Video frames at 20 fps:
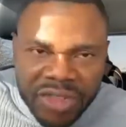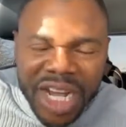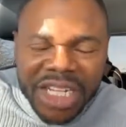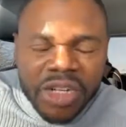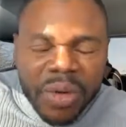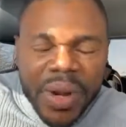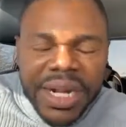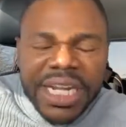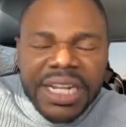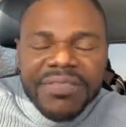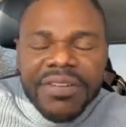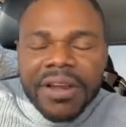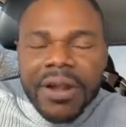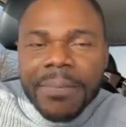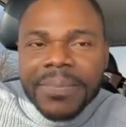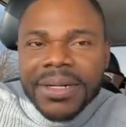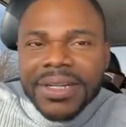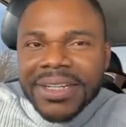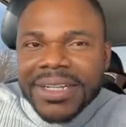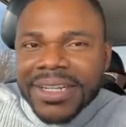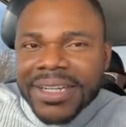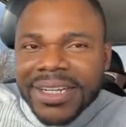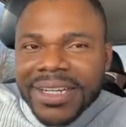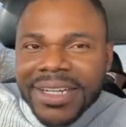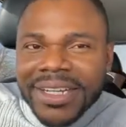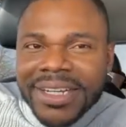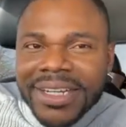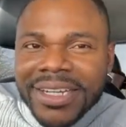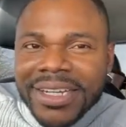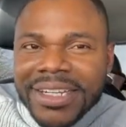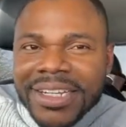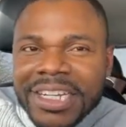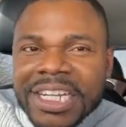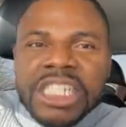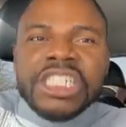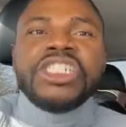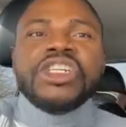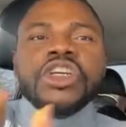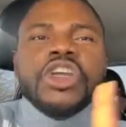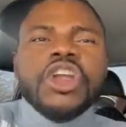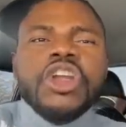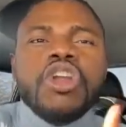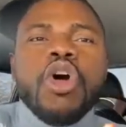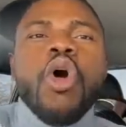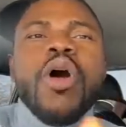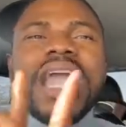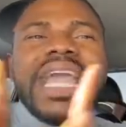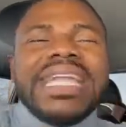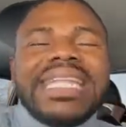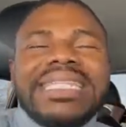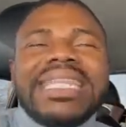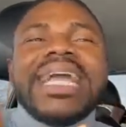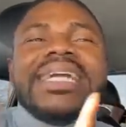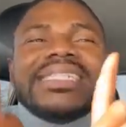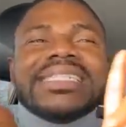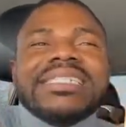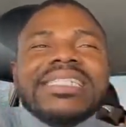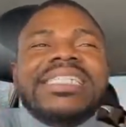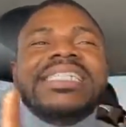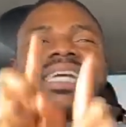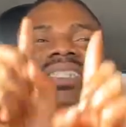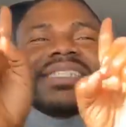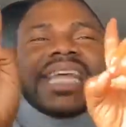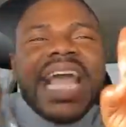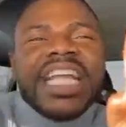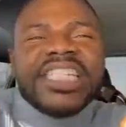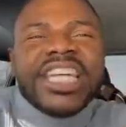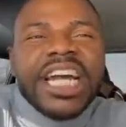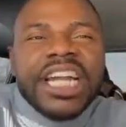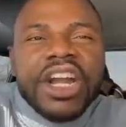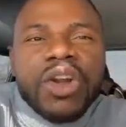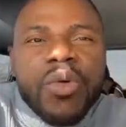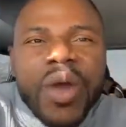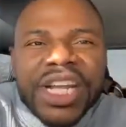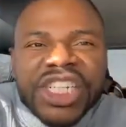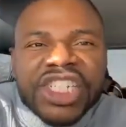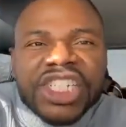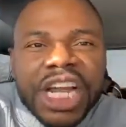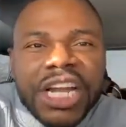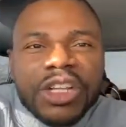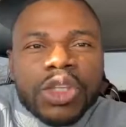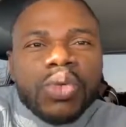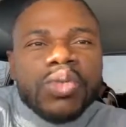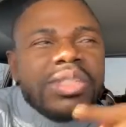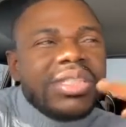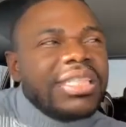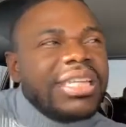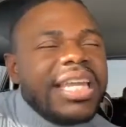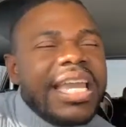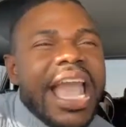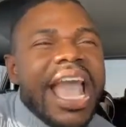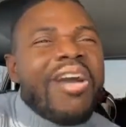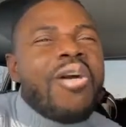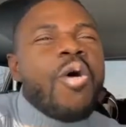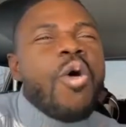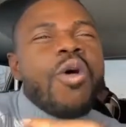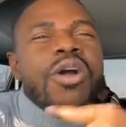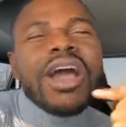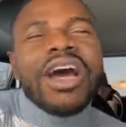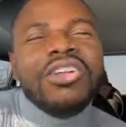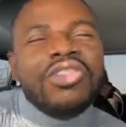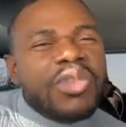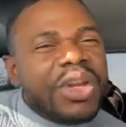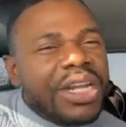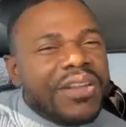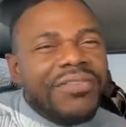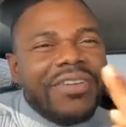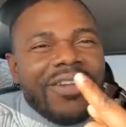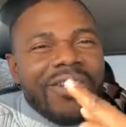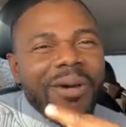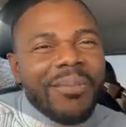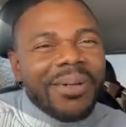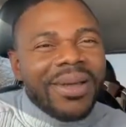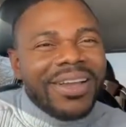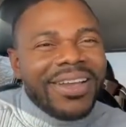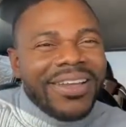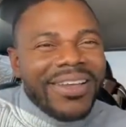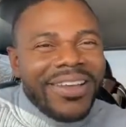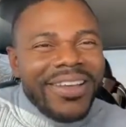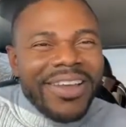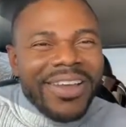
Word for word: country has already developed. Do you know it takes just a generation to see a whole country develop?